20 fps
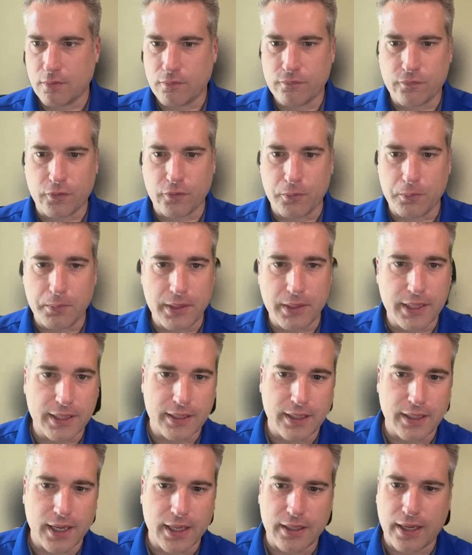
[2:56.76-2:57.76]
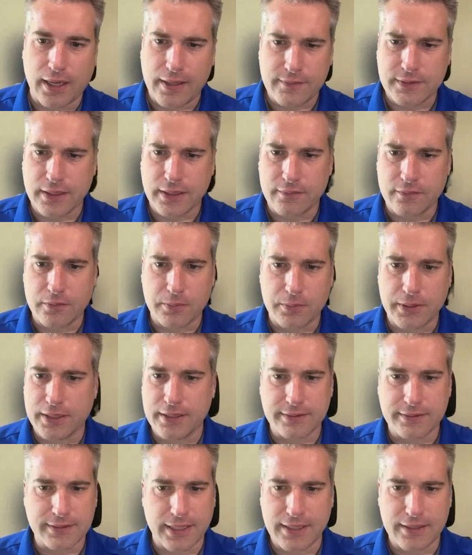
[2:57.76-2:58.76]
for me, a lifesaver,
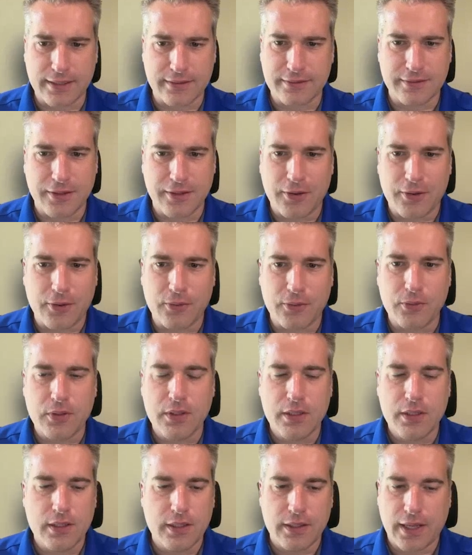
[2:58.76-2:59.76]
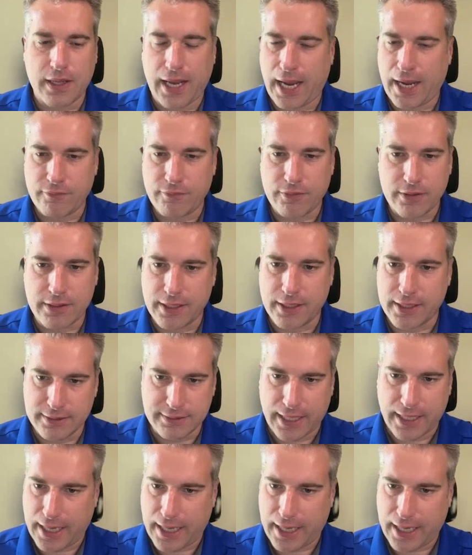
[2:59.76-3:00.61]
because I didn't know half the things